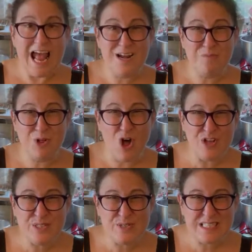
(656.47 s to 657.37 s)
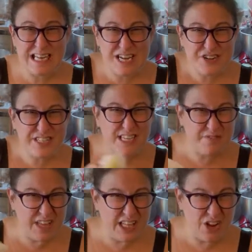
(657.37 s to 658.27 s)
it will also stain your
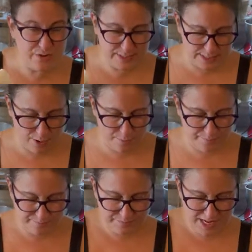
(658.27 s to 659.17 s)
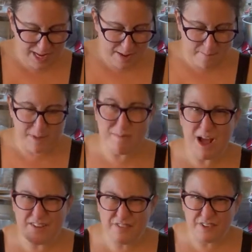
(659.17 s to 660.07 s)
stuff yellow, so be
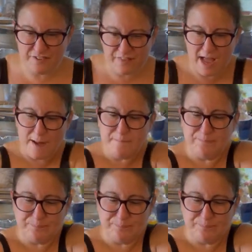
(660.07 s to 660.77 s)
mindful of that.